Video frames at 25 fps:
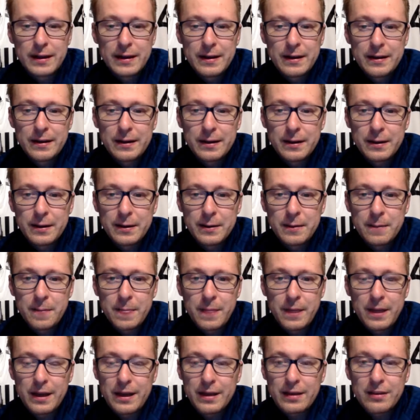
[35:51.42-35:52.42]

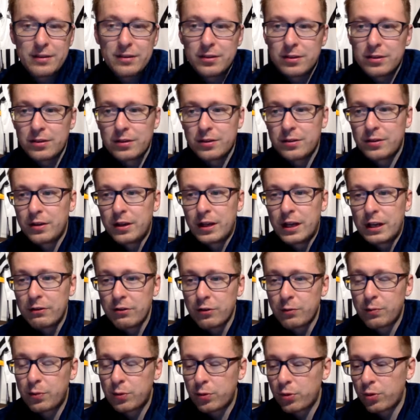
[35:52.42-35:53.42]
And
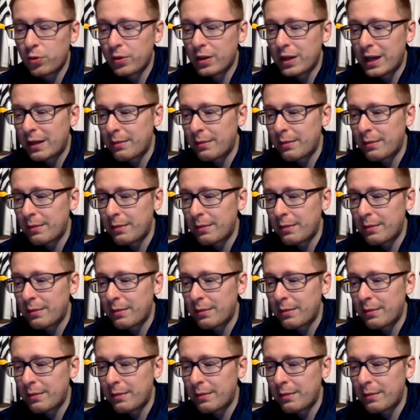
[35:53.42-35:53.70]
Liverpool